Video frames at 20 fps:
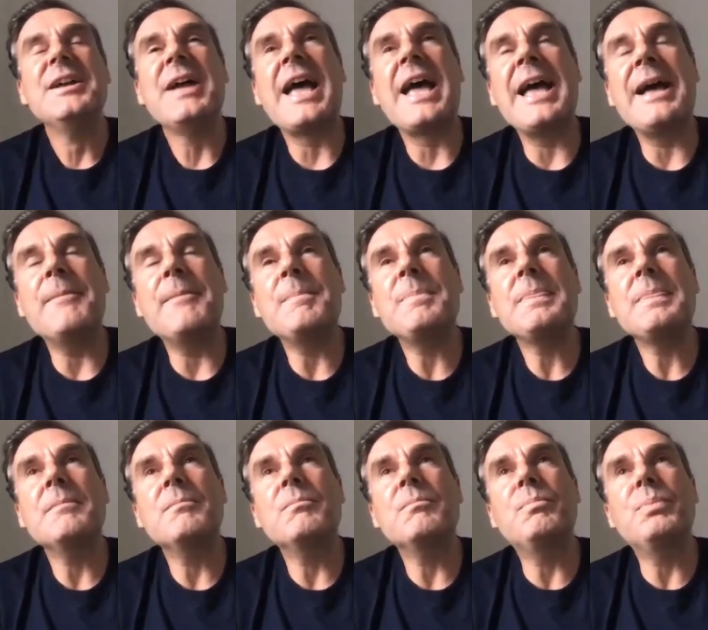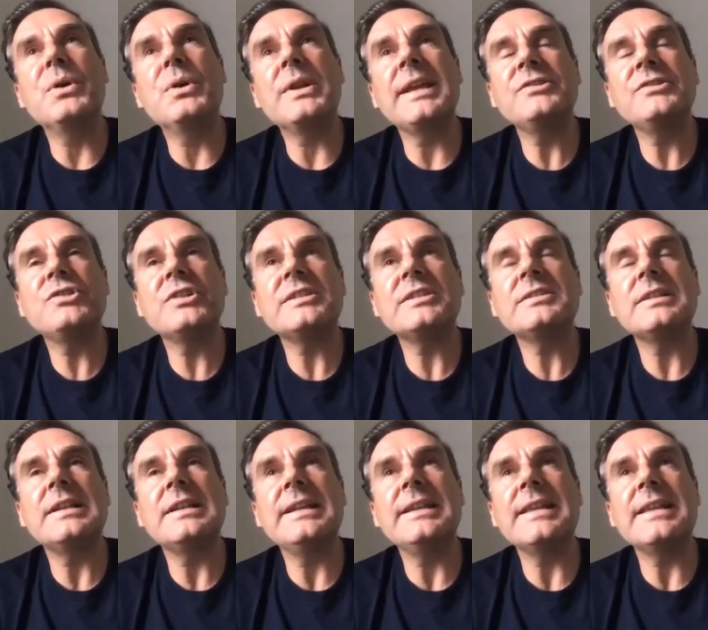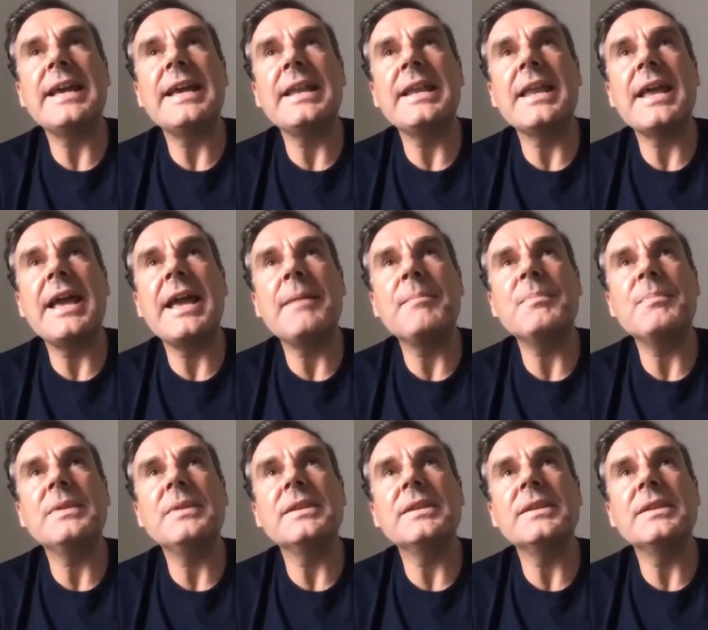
um, but interestingly, then um,